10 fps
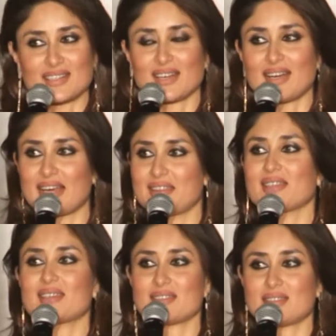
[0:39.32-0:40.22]
Khan.
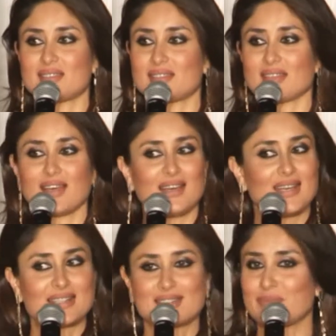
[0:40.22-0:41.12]
But
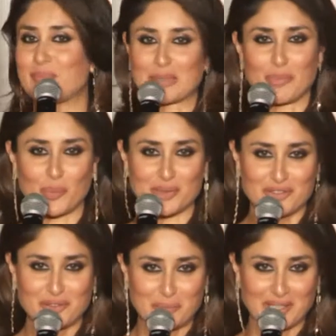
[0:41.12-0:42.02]
after shooting for a
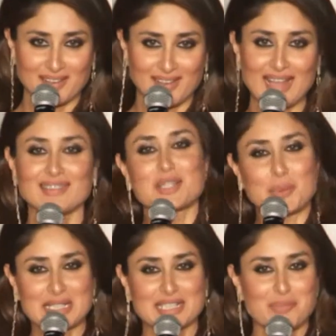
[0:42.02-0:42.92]
couple of days,
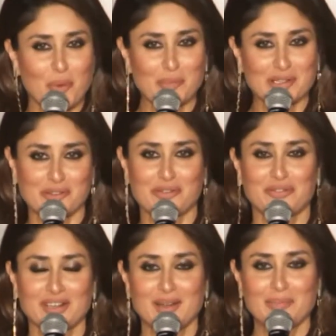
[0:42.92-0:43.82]
Kareena walked
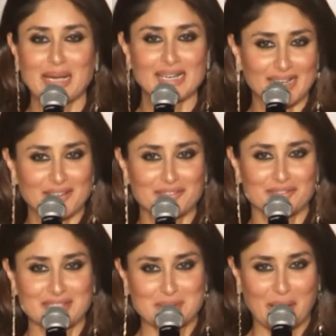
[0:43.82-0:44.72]
out of the film
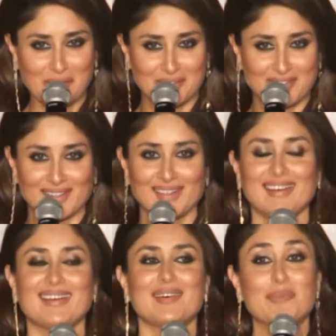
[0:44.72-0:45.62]
as she thought
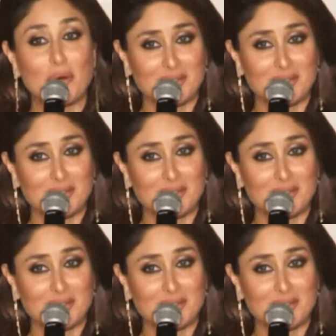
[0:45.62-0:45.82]
the film